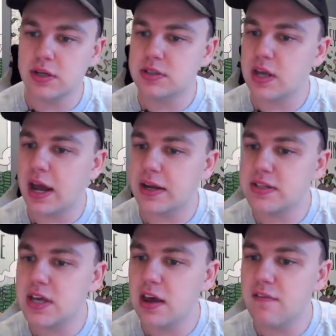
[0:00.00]

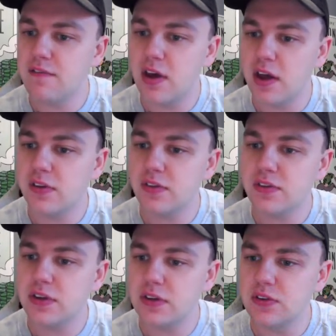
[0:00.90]

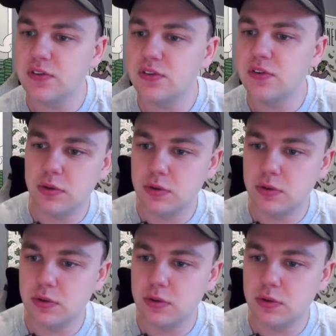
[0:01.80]
activities.